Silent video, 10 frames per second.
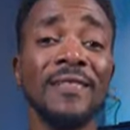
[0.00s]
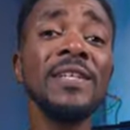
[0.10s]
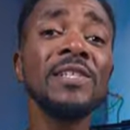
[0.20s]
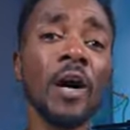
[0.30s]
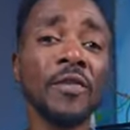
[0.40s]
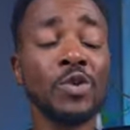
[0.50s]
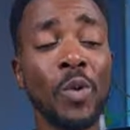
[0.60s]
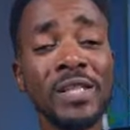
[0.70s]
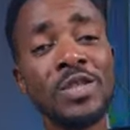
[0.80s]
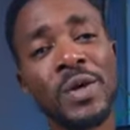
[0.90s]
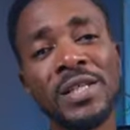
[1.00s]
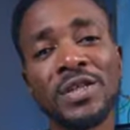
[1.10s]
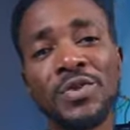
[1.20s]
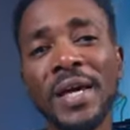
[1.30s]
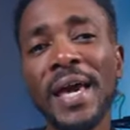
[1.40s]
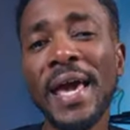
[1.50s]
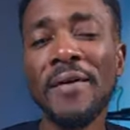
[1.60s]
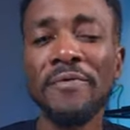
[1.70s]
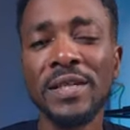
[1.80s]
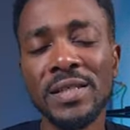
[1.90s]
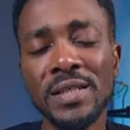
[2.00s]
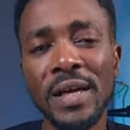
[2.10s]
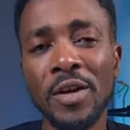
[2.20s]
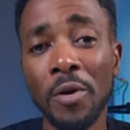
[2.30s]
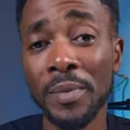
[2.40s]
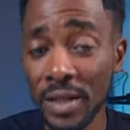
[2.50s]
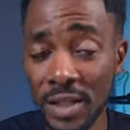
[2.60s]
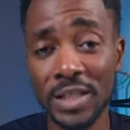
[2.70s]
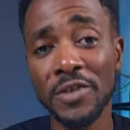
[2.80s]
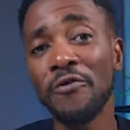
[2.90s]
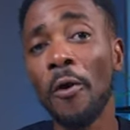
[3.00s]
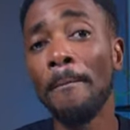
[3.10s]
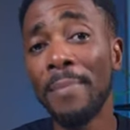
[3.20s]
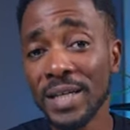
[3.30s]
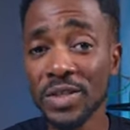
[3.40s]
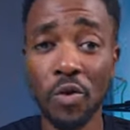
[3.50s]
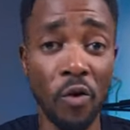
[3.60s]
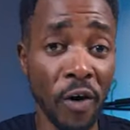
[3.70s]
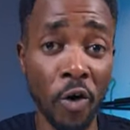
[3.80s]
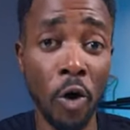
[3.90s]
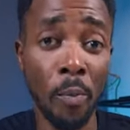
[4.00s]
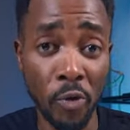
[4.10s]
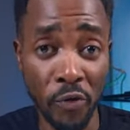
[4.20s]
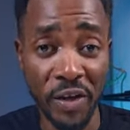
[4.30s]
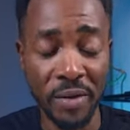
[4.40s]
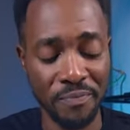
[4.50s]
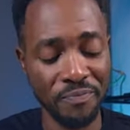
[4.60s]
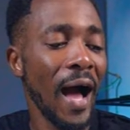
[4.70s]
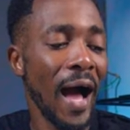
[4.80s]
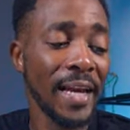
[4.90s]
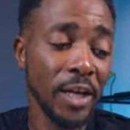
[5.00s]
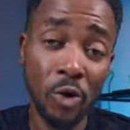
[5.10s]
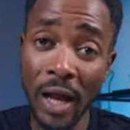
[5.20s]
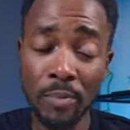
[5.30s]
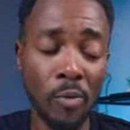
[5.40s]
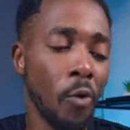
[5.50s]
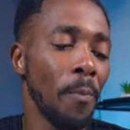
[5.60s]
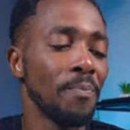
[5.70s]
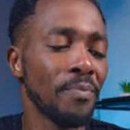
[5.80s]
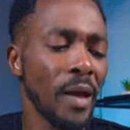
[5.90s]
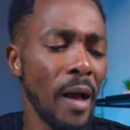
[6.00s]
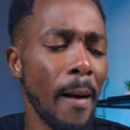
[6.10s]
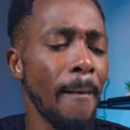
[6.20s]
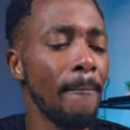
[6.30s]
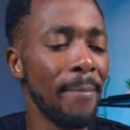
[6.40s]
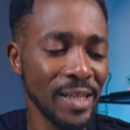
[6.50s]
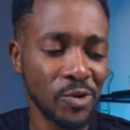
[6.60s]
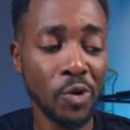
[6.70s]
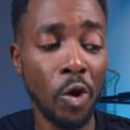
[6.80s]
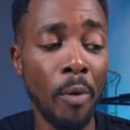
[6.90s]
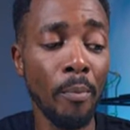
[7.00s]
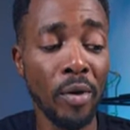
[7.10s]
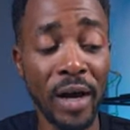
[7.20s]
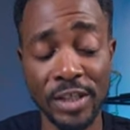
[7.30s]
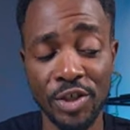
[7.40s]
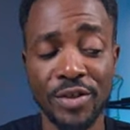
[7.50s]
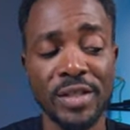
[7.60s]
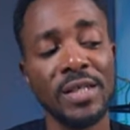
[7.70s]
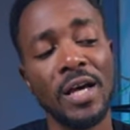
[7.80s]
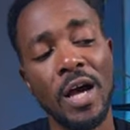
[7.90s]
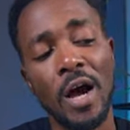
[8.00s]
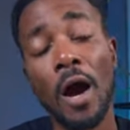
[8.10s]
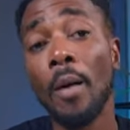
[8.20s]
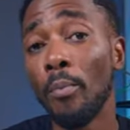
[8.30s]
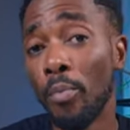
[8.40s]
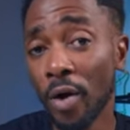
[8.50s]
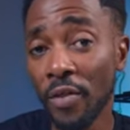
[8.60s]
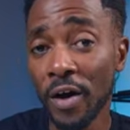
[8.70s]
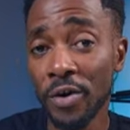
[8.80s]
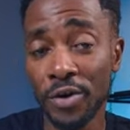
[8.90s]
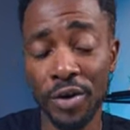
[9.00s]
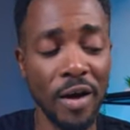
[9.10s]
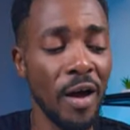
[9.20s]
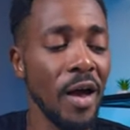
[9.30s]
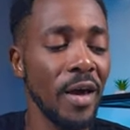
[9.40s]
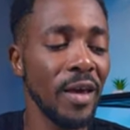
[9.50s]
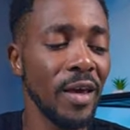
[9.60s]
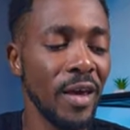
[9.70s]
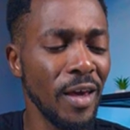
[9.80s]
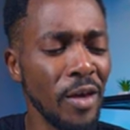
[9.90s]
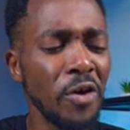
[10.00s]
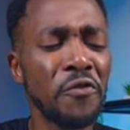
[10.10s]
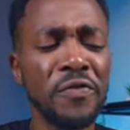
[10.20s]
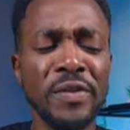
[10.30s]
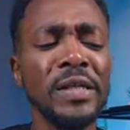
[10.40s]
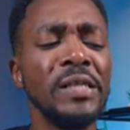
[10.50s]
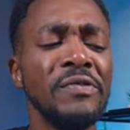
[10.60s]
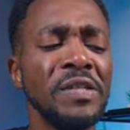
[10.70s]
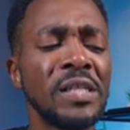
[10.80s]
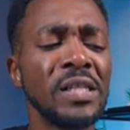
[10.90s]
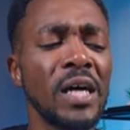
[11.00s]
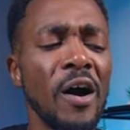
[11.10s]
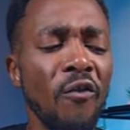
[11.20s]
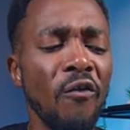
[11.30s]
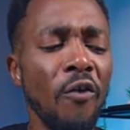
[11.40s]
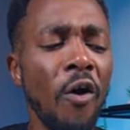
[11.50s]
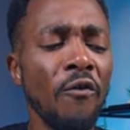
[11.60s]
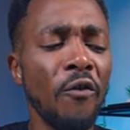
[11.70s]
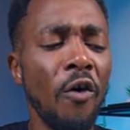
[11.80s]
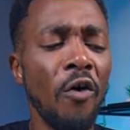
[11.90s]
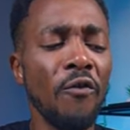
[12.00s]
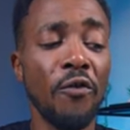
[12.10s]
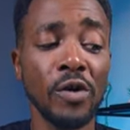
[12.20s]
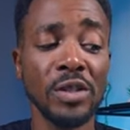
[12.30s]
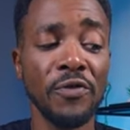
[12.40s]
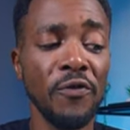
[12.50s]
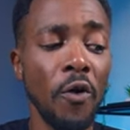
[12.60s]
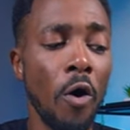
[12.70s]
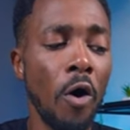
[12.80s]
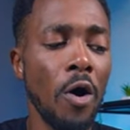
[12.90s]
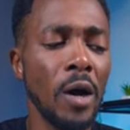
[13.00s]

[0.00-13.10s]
These are the twenty twenty-three A M V C A nominees for Best Overall Movie: Anikulapo, Battle on Buka Street, Brotherhood, King of Thieves, four four four four,